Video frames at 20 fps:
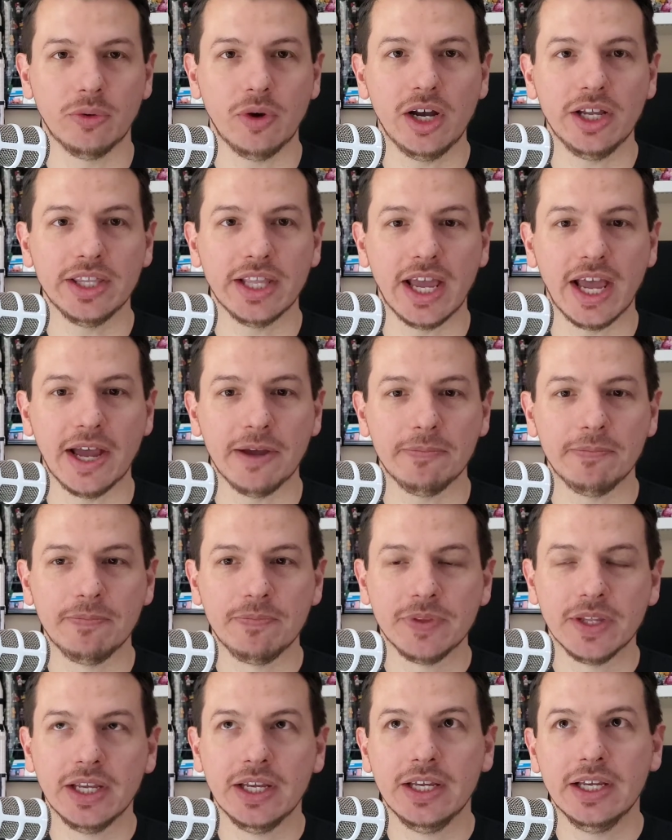on that
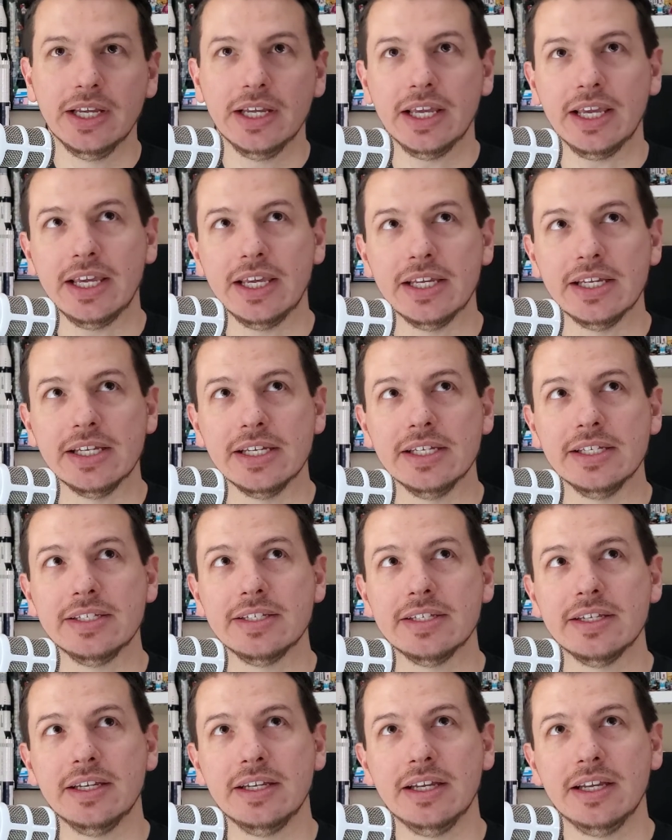
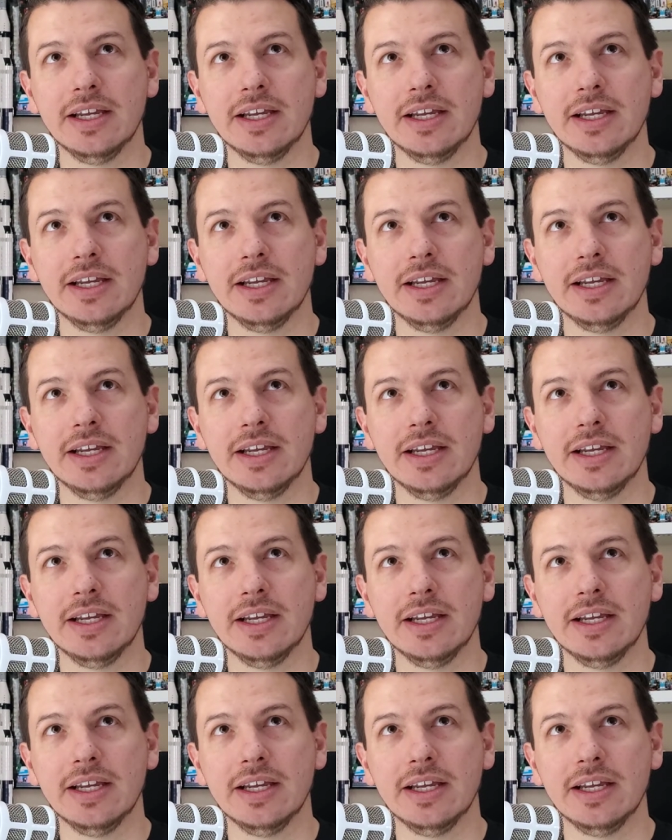is,